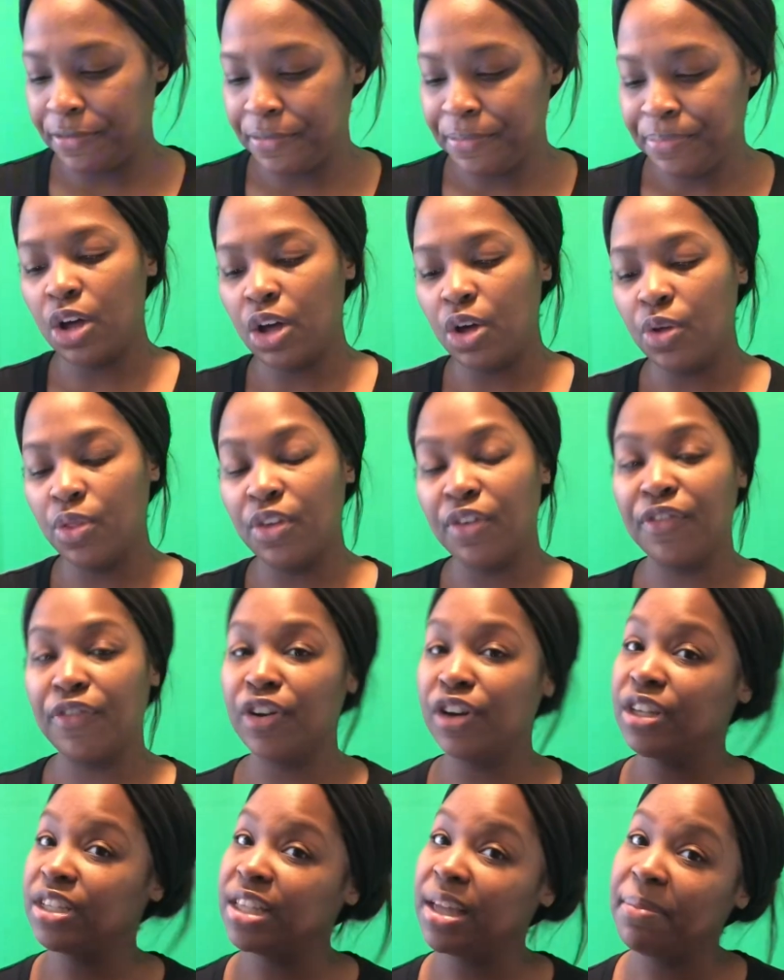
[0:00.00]
So the
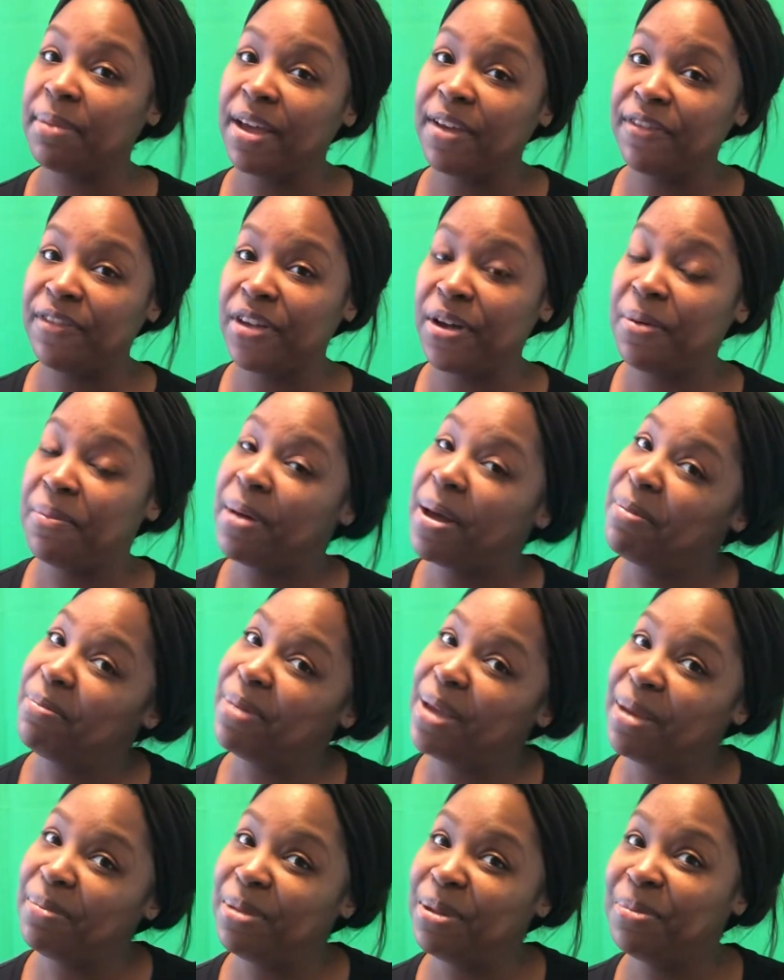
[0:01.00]
first time I felt my
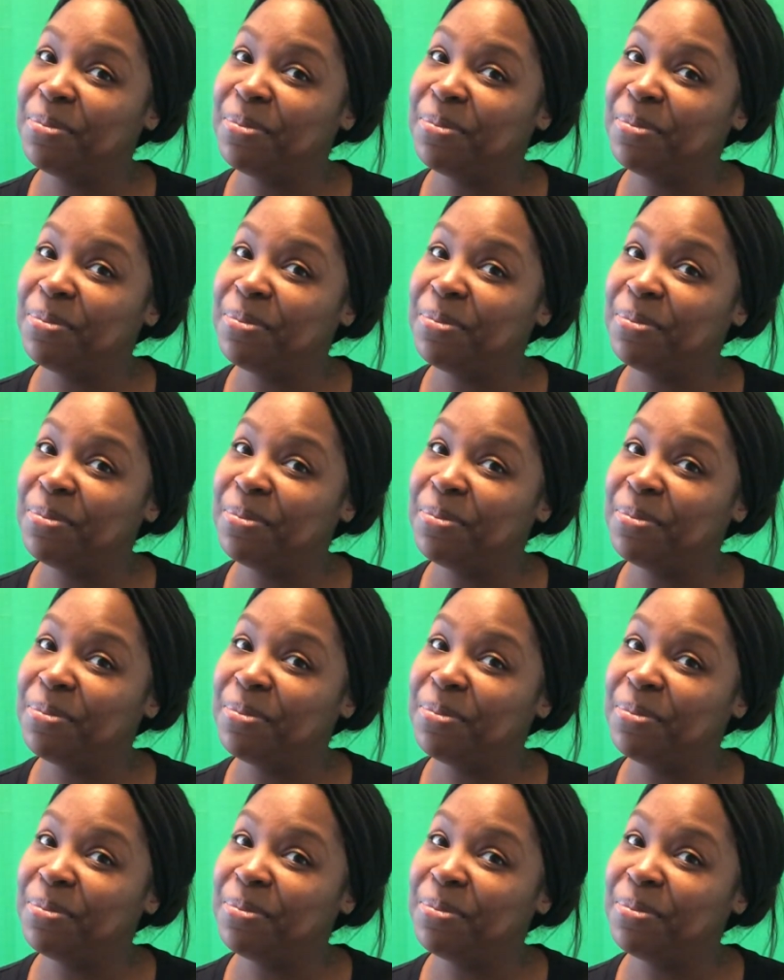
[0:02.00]
baby